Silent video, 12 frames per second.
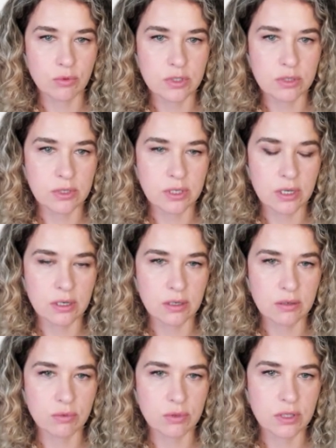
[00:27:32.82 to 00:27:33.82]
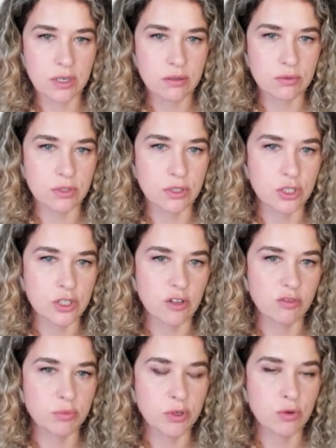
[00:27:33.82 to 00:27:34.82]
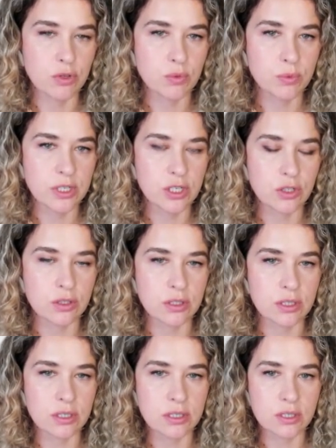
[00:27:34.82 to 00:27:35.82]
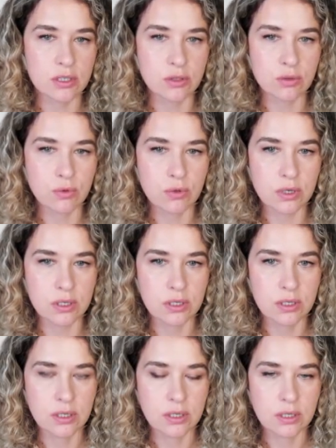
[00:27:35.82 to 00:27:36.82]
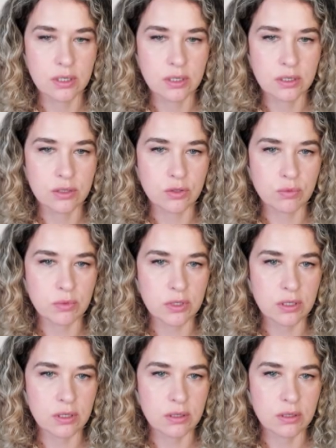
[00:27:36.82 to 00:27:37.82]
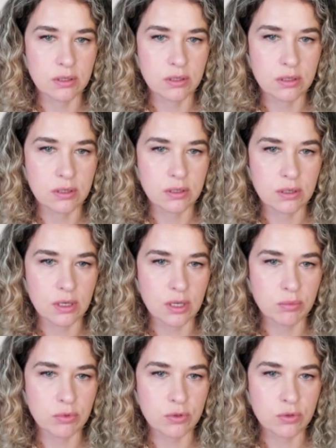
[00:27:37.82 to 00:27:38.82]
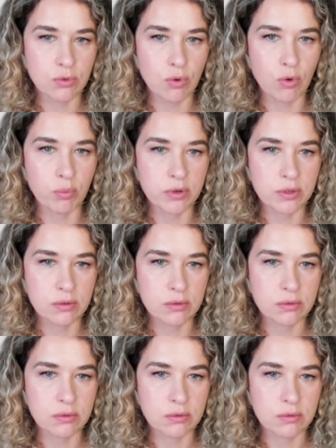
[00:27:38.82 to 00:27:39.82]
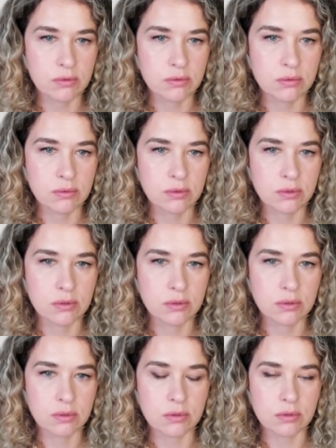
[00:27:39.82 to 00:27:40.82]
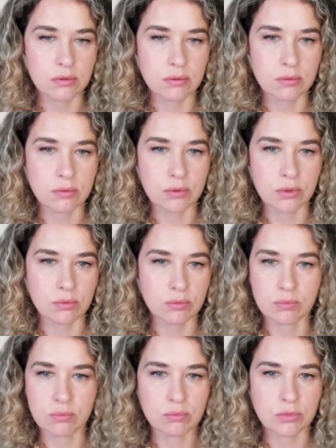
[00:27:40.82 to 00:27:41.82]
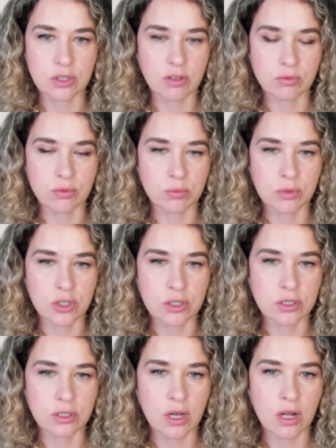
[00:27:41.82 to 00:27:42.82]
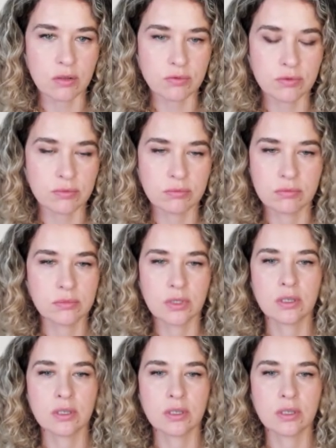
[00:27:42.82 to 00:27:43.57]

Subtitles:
Possibly can live without a shelf because we need this door to be able to open, so the shelf will be just half.